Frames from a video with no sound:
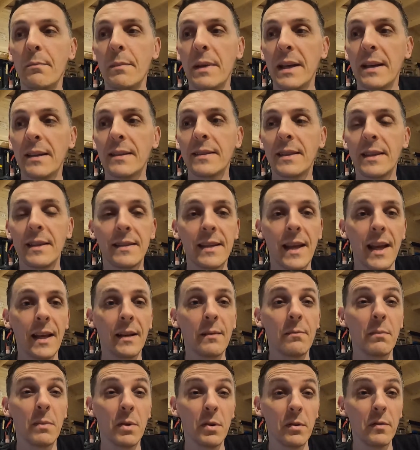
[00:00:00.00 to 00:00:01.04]
makes his
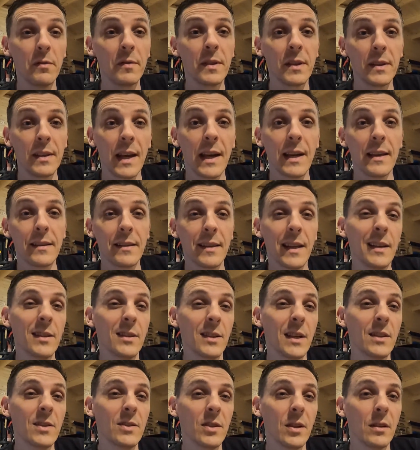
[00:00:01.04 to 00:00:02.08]
head move to that
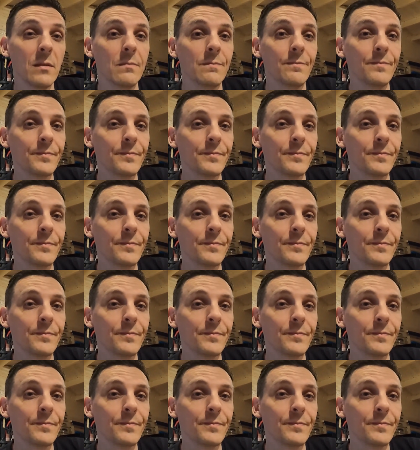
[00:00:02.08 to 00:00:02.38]
gesture.